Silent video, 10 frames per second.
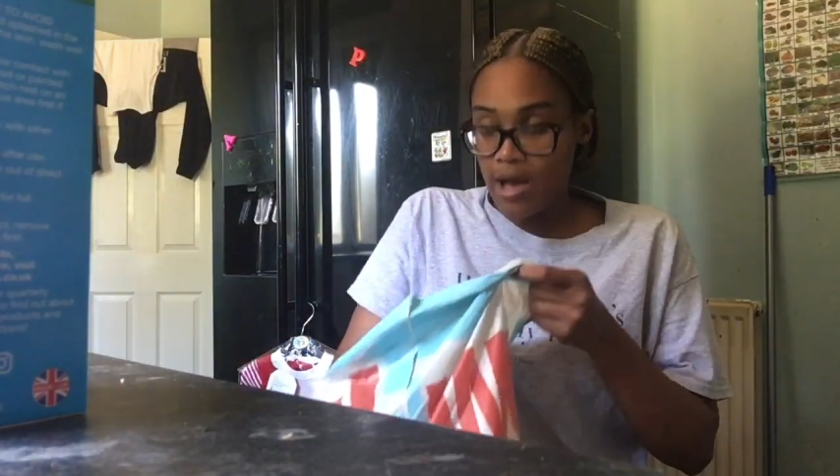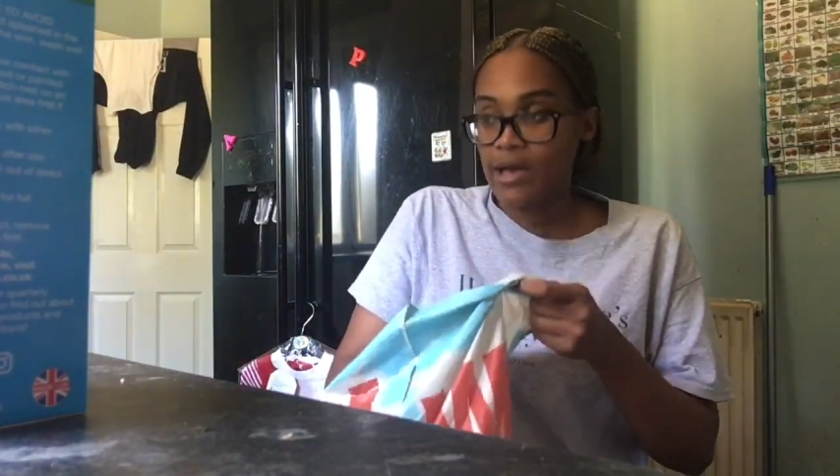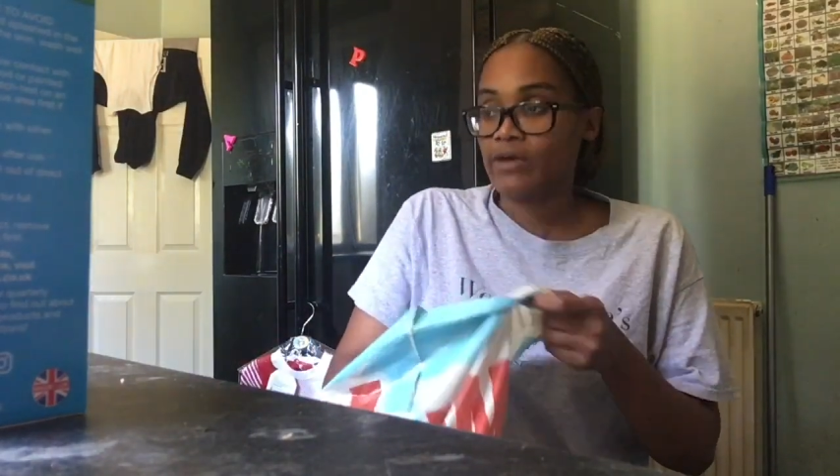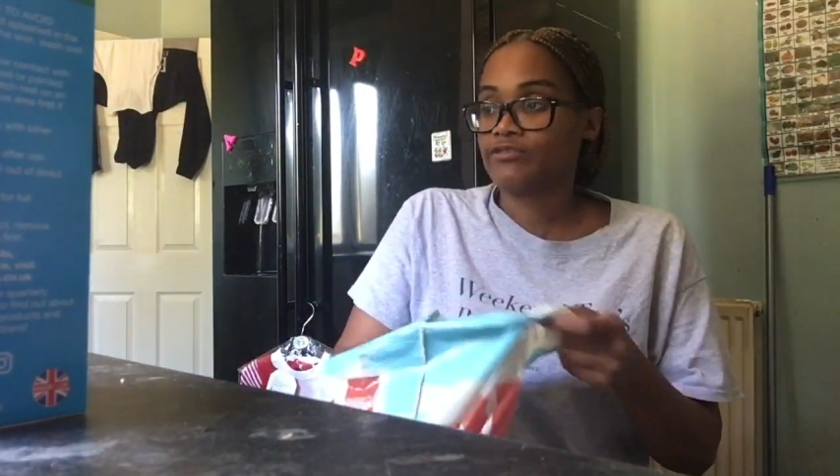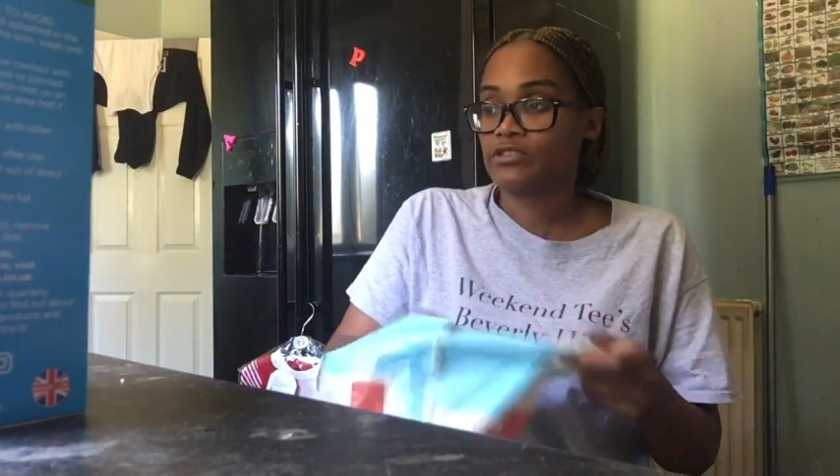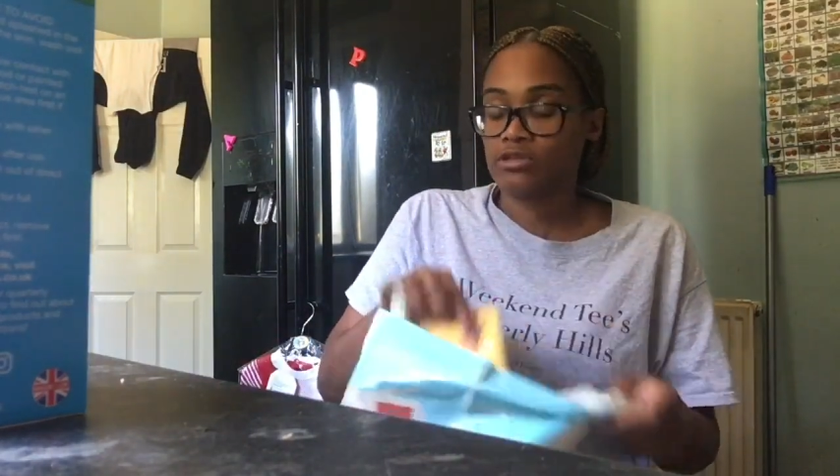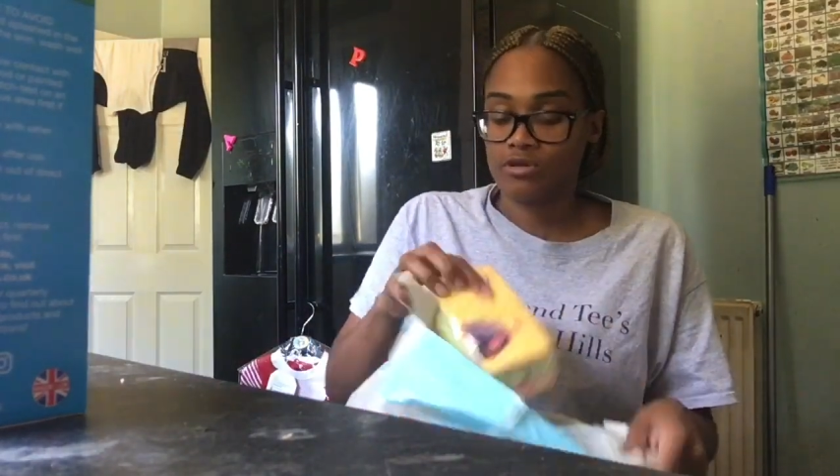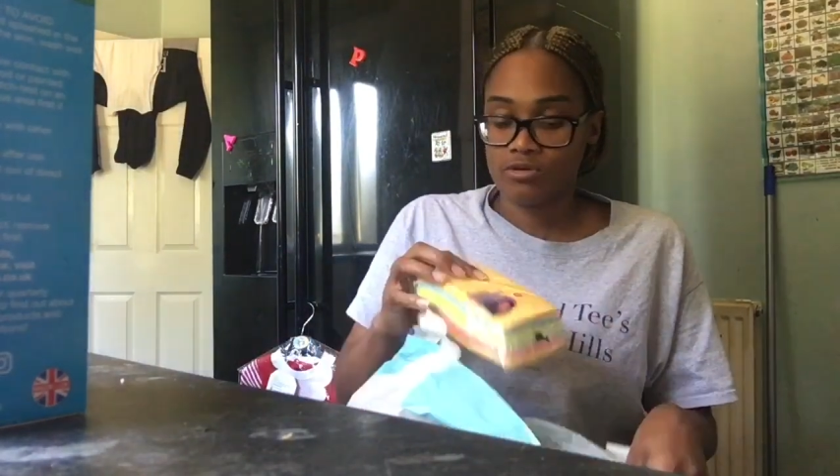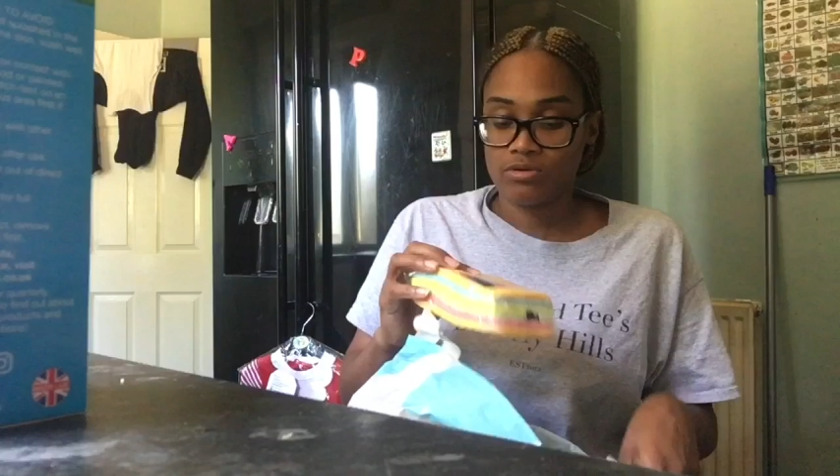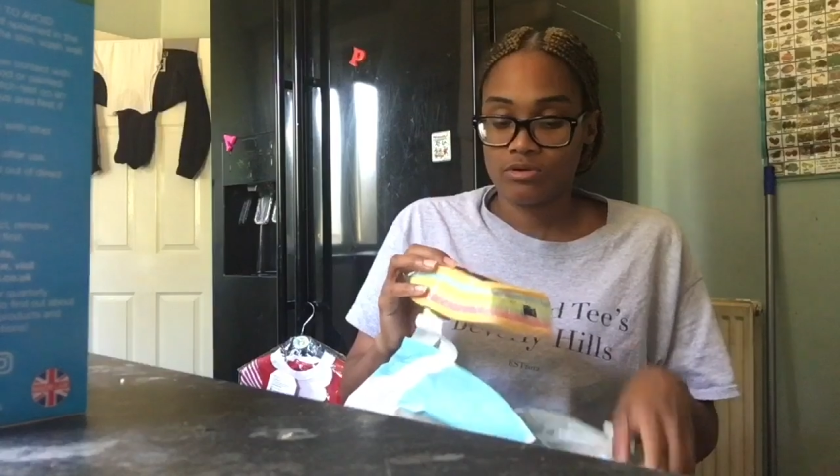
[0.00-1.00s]
I have
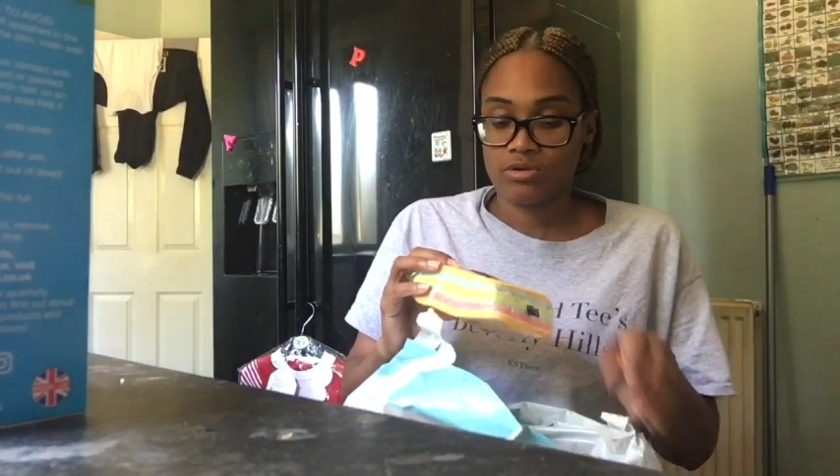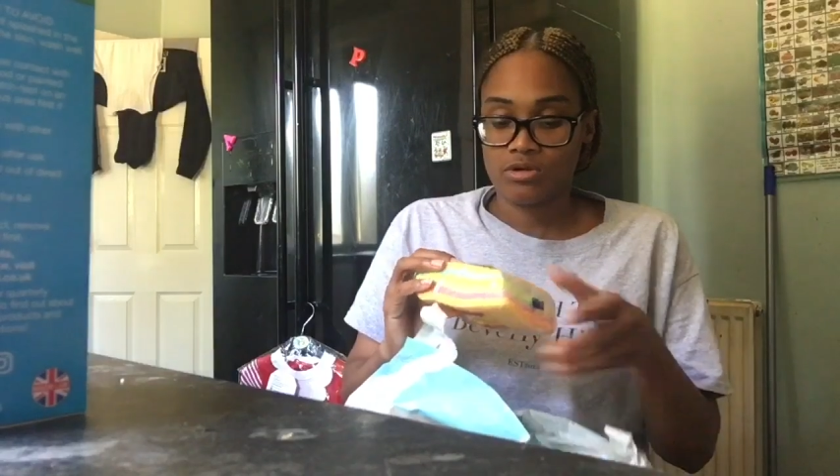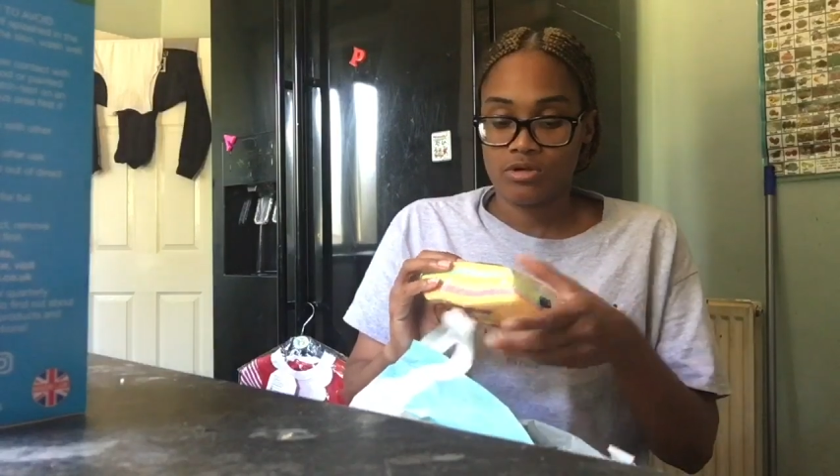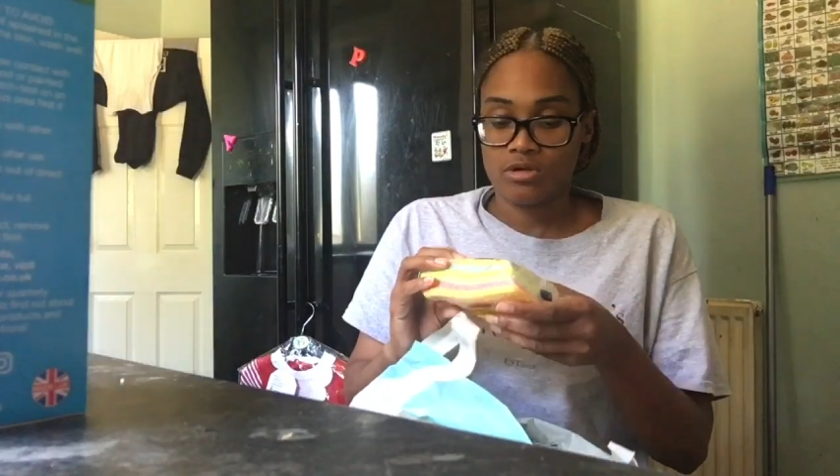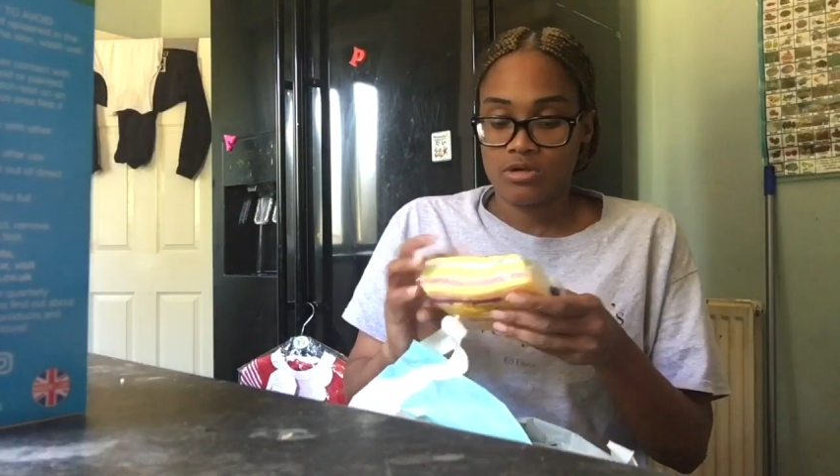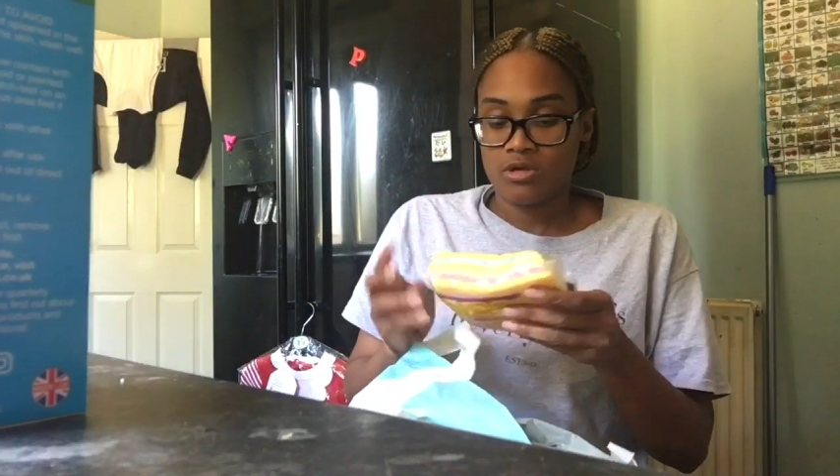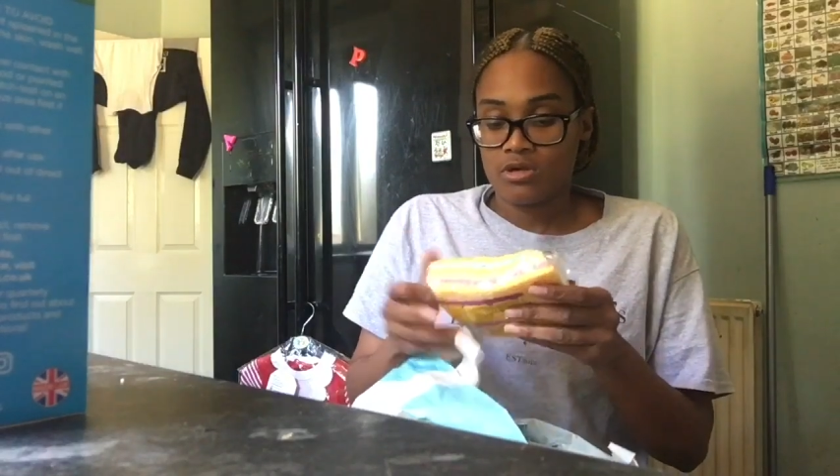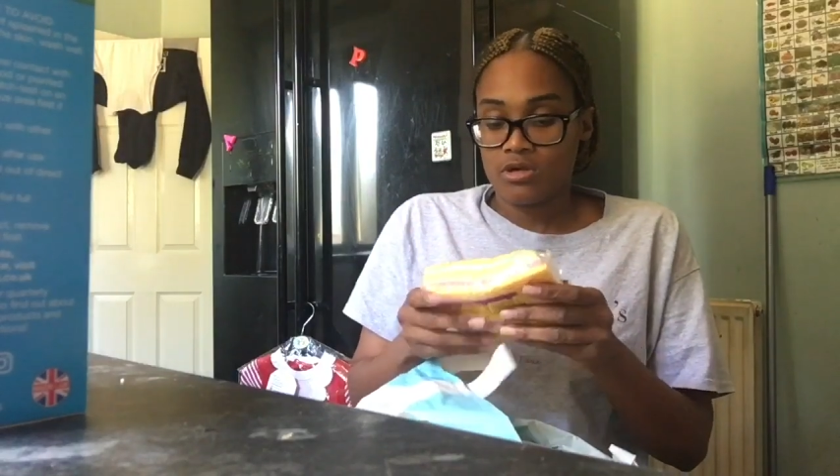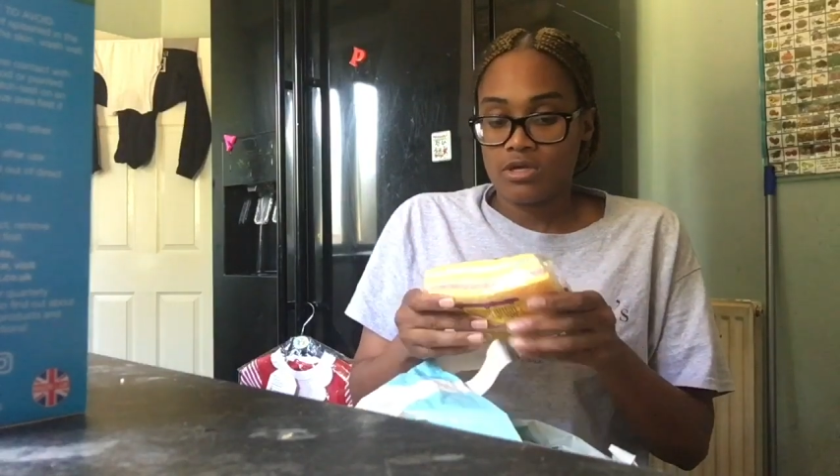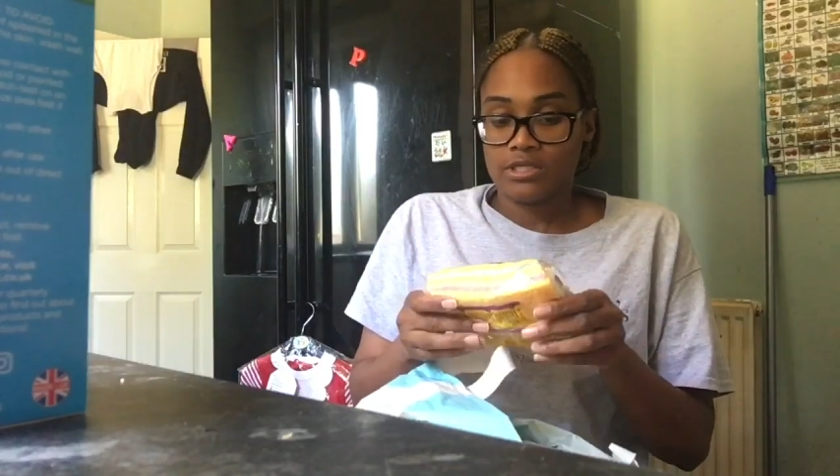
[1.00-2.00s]

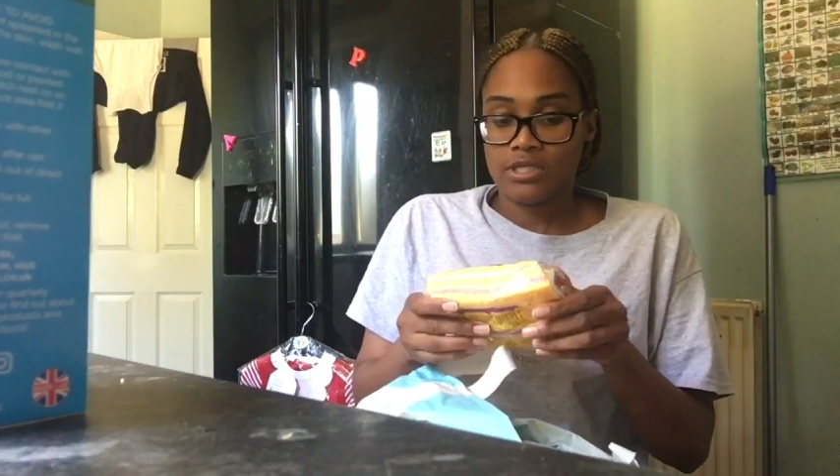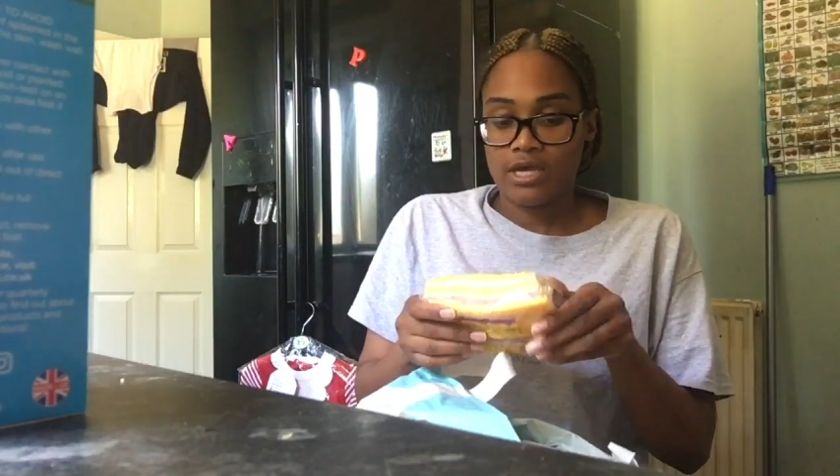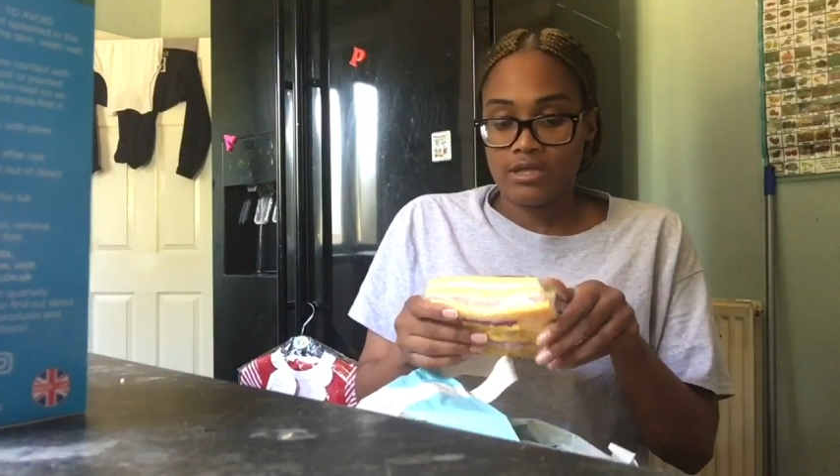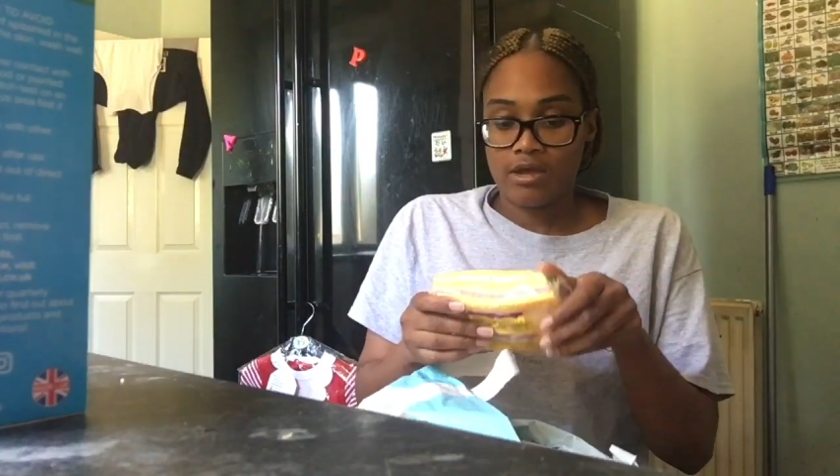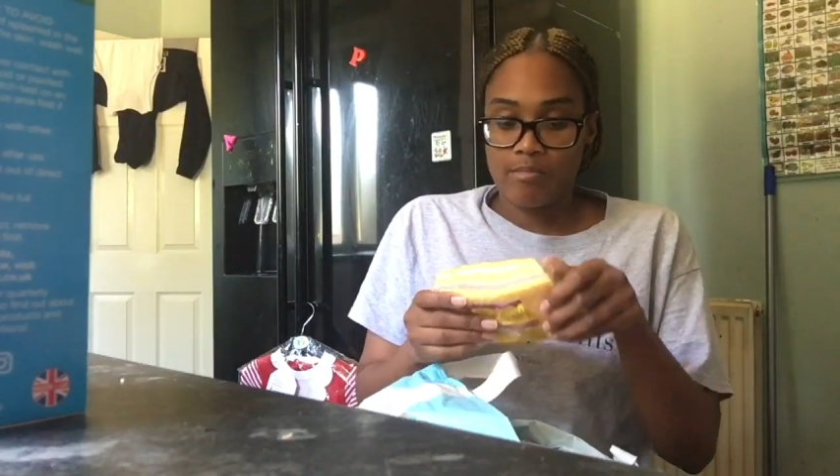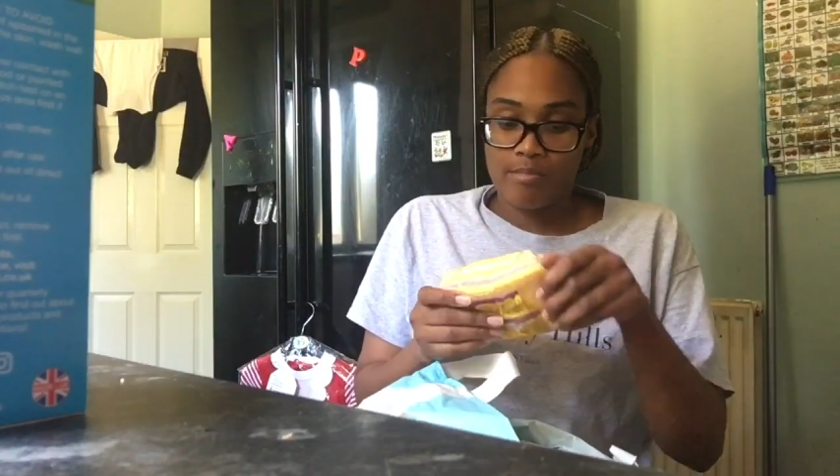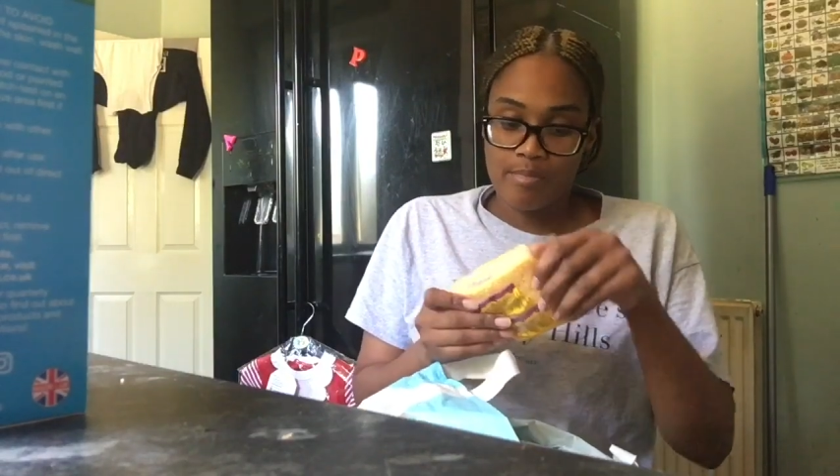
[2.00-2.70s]
to take that